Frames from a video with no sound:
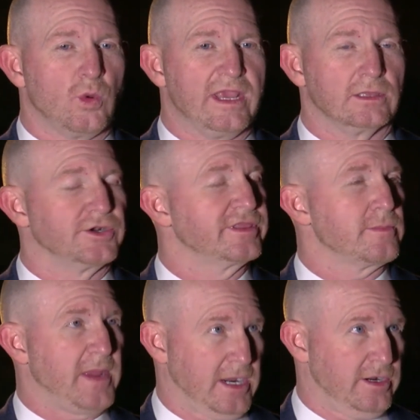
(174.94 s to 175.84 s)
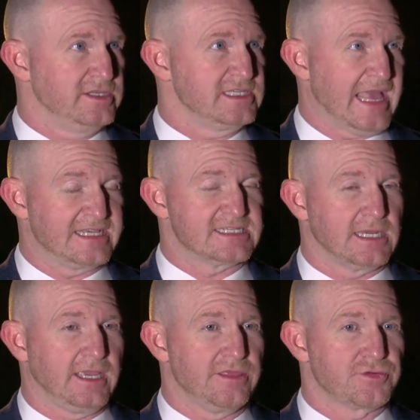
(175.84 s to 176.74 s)
we alerted the parents last
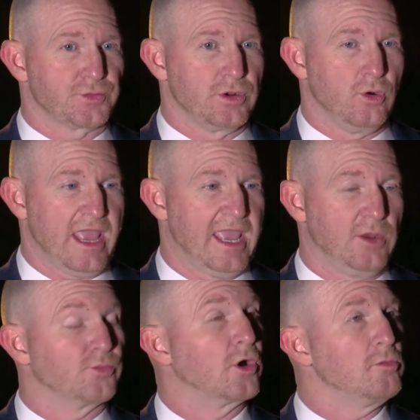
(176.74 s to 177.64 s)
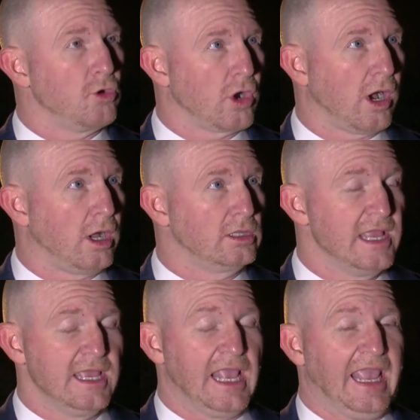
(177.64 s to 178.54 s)
night through a robocall
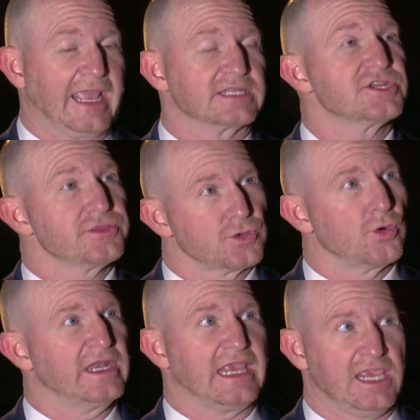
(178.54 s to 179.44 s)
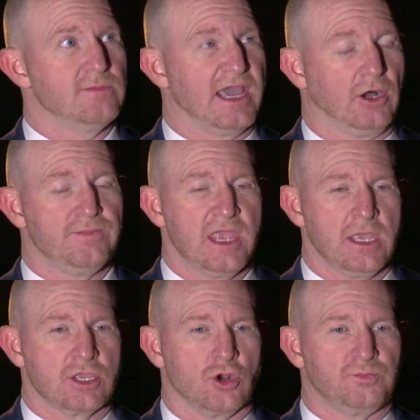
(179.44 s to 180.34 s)
and through an email.
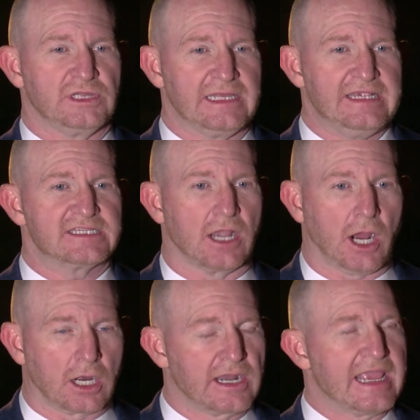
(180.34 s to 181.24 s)
You know, police are